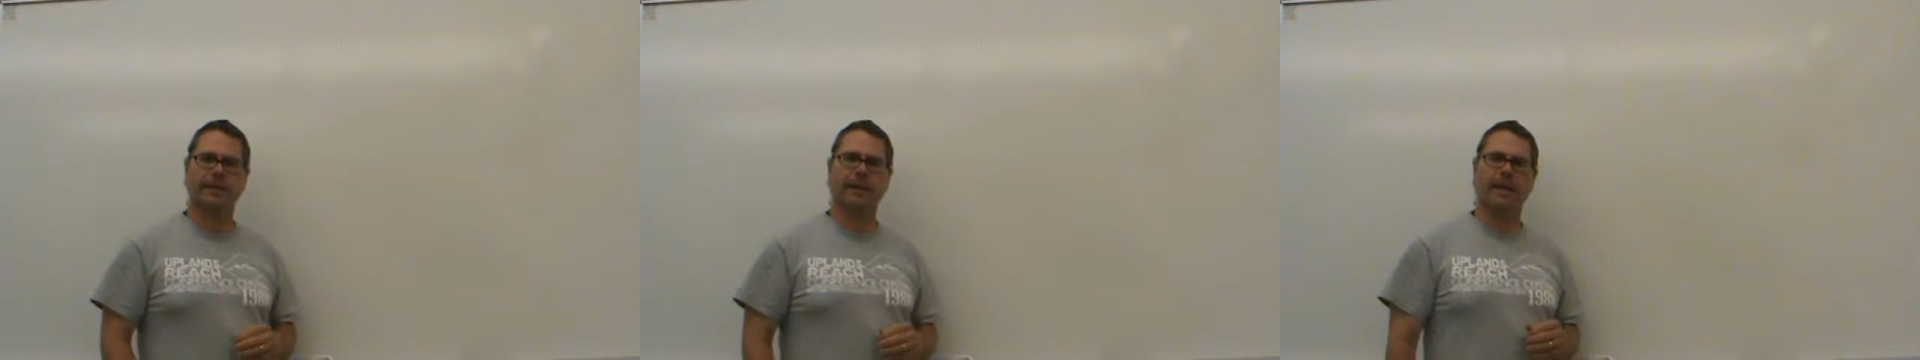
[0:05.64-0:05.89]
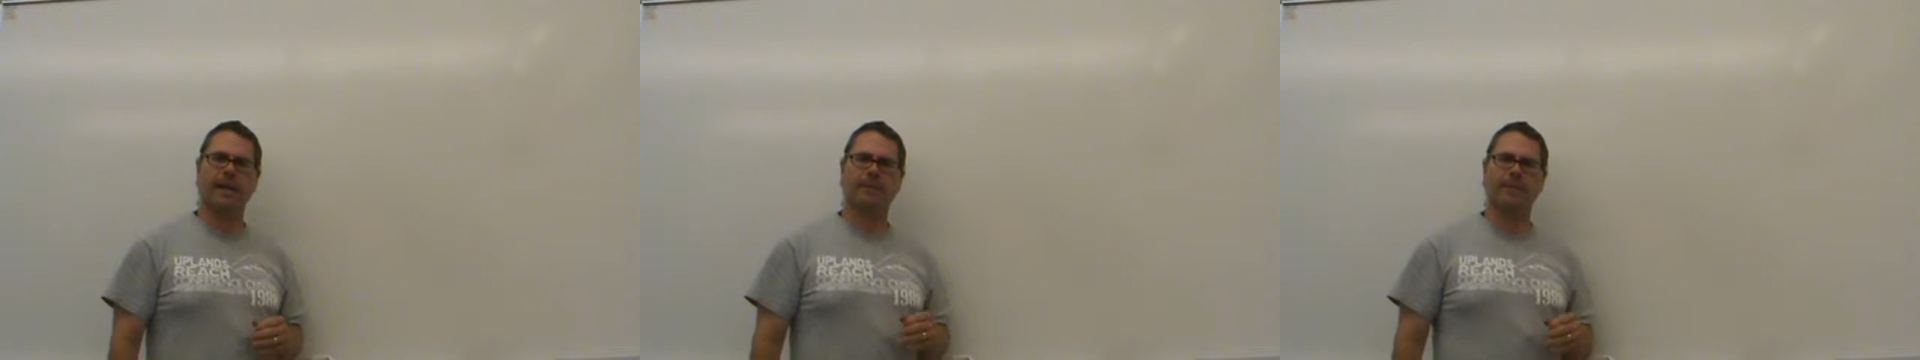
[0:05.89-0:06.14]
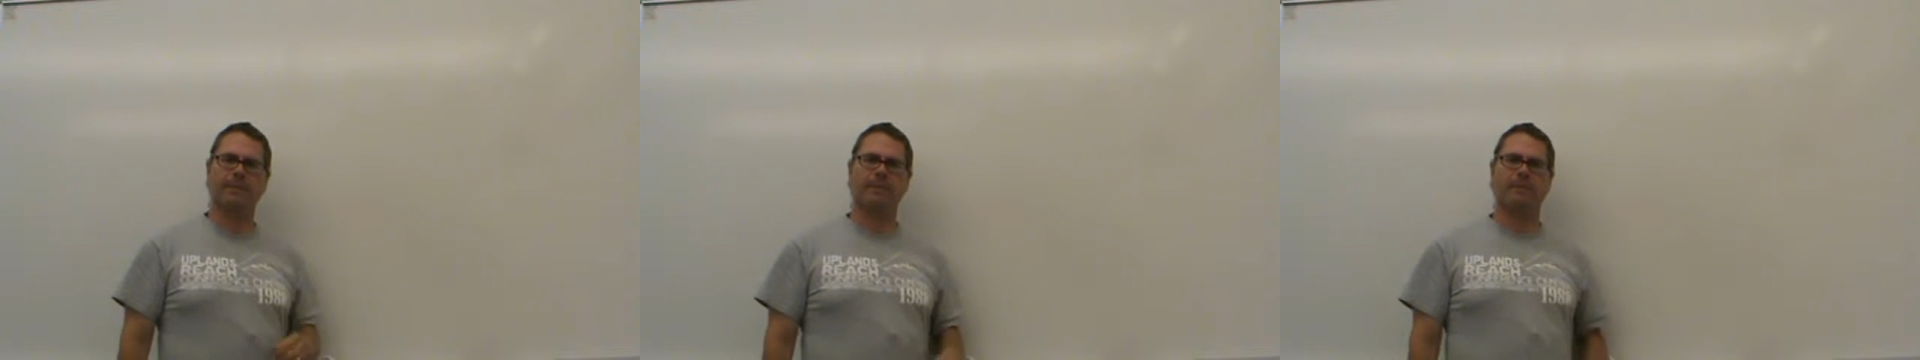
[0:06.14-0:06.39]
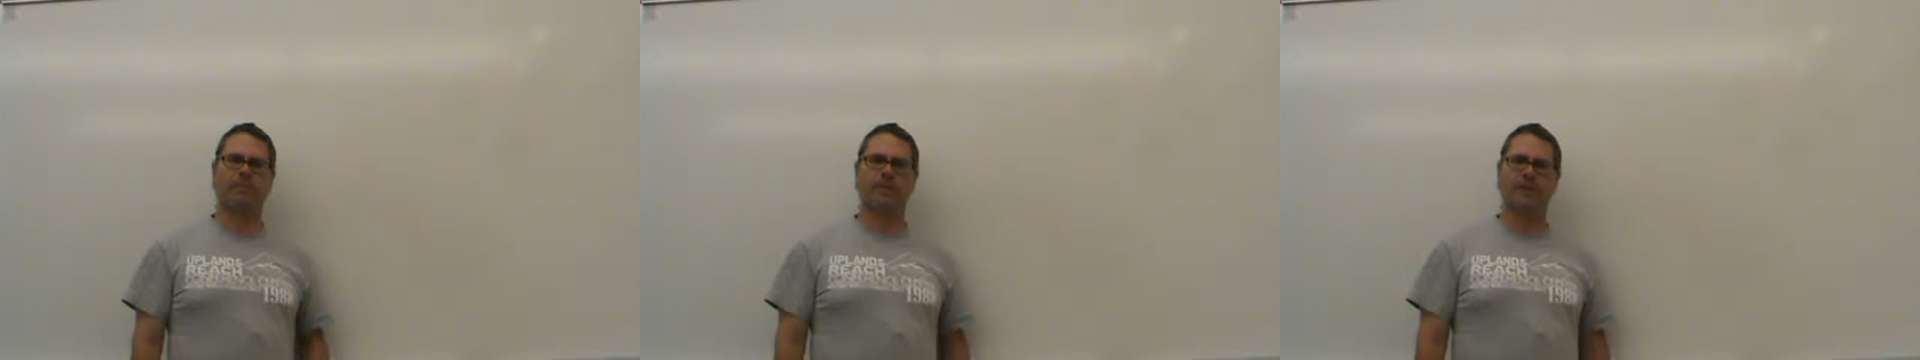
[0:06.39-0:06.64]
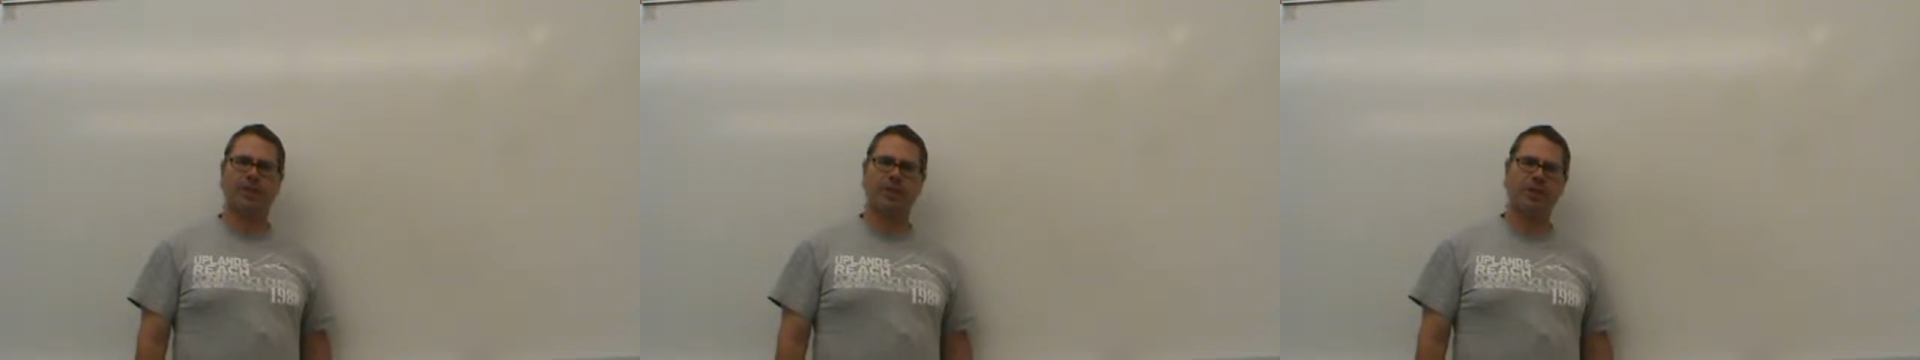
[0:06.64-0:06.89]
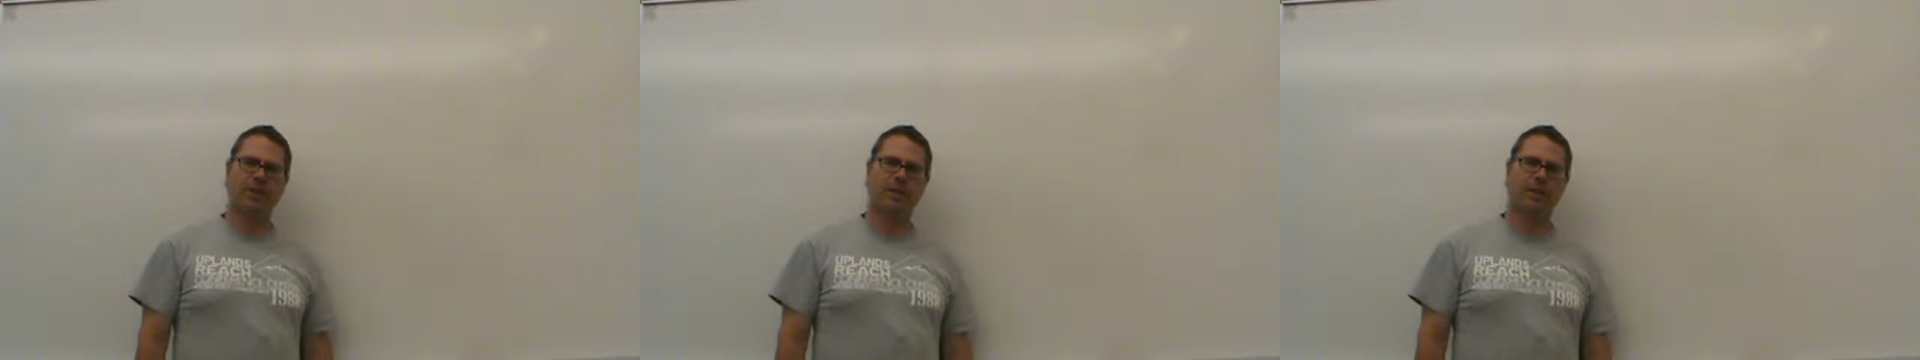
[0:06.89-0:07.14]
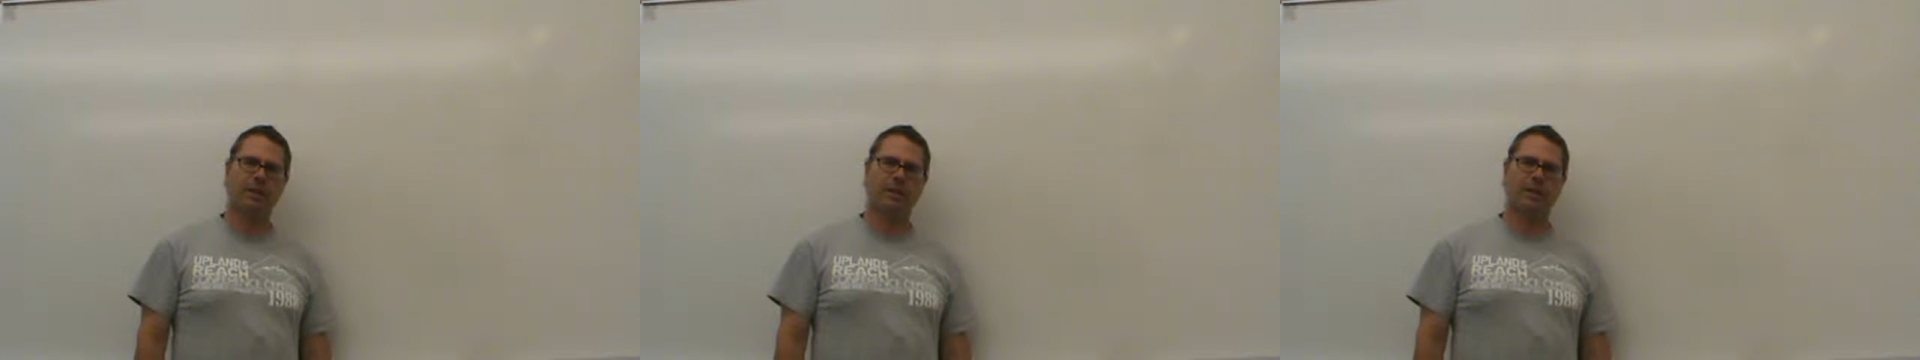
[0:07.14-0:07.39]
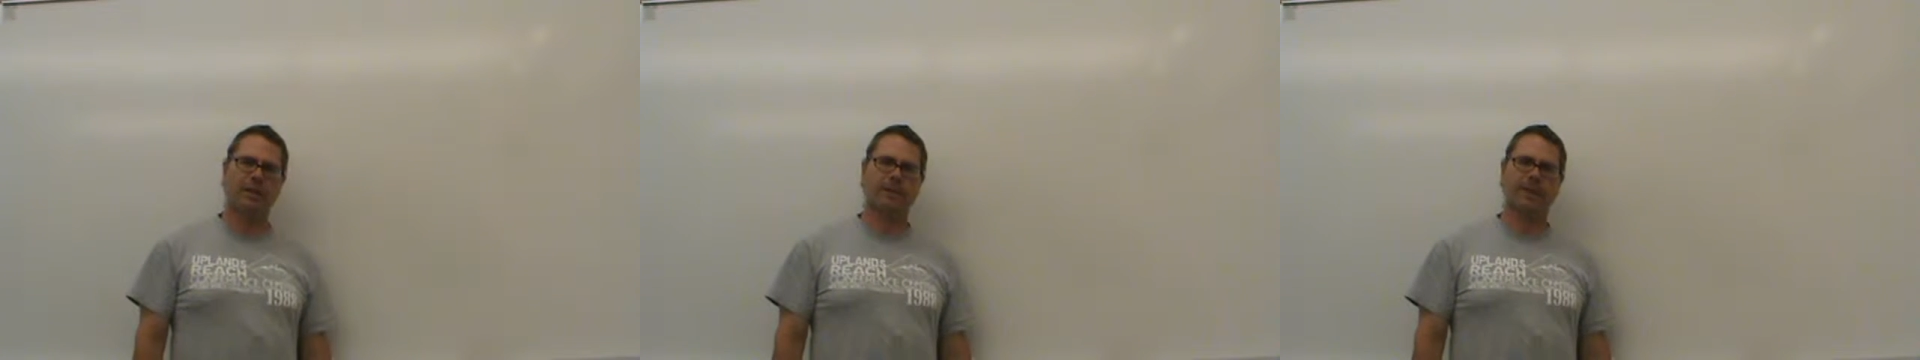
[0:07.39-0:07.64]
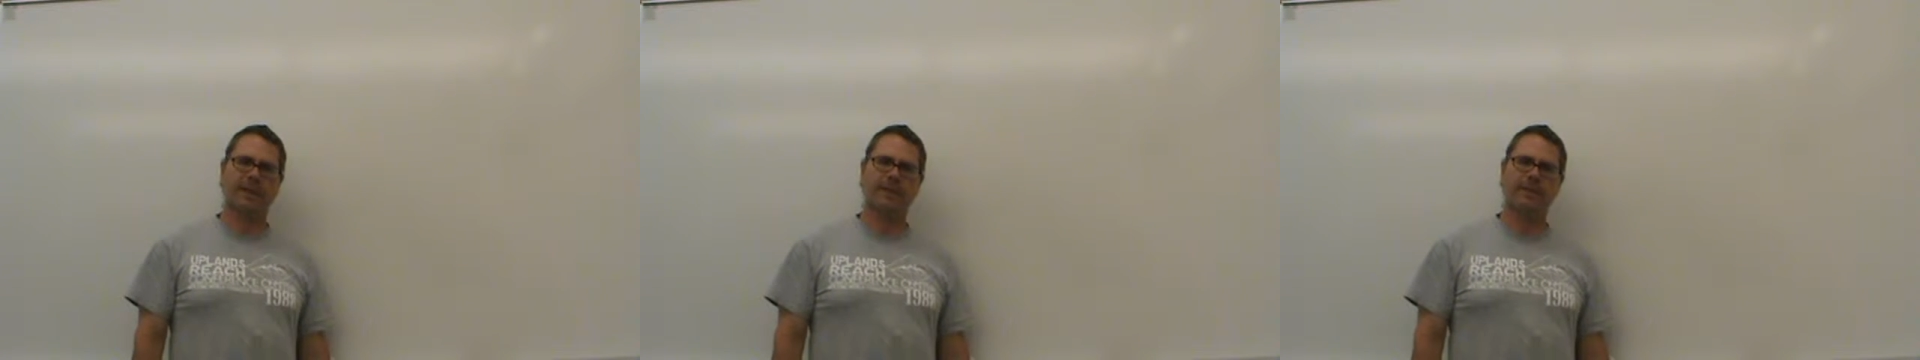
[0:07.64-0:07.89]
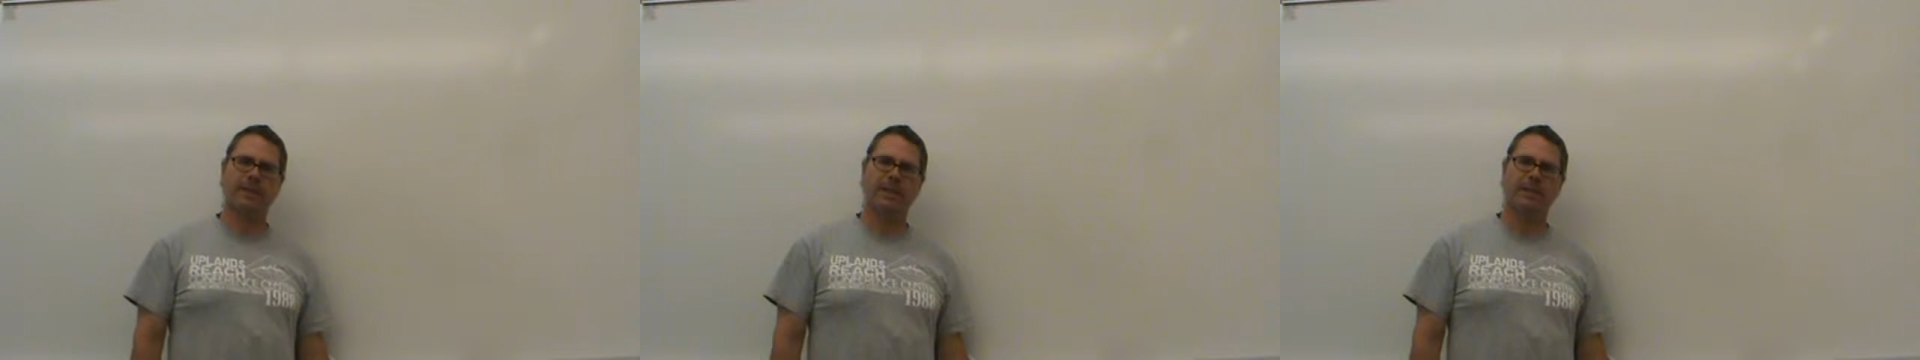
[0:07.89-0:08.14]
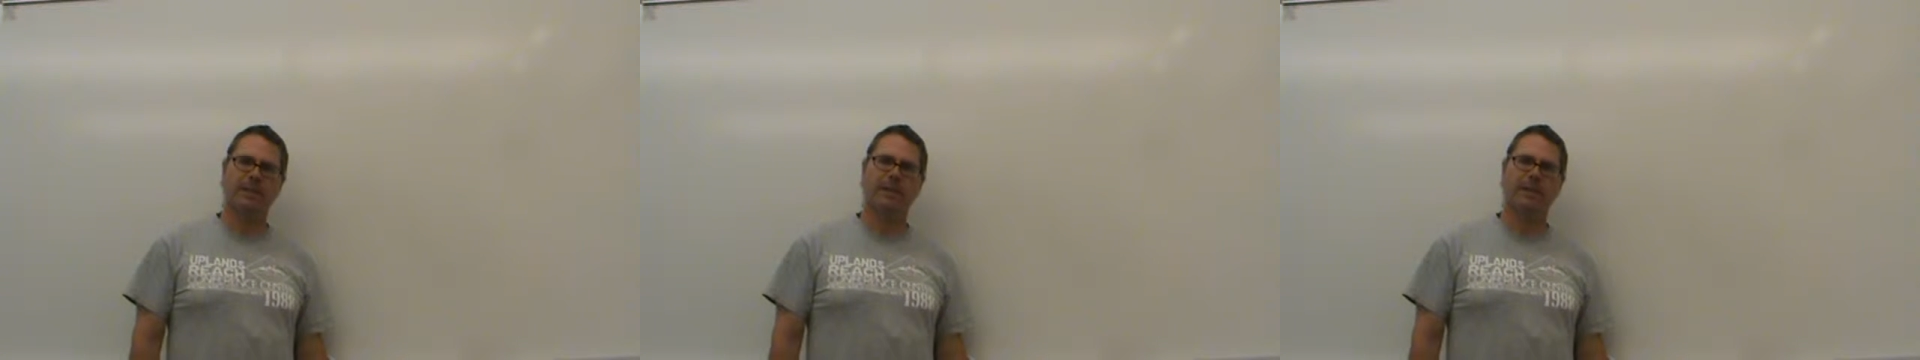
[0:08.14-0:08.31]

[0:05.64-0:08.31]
the concepts of position, displacement,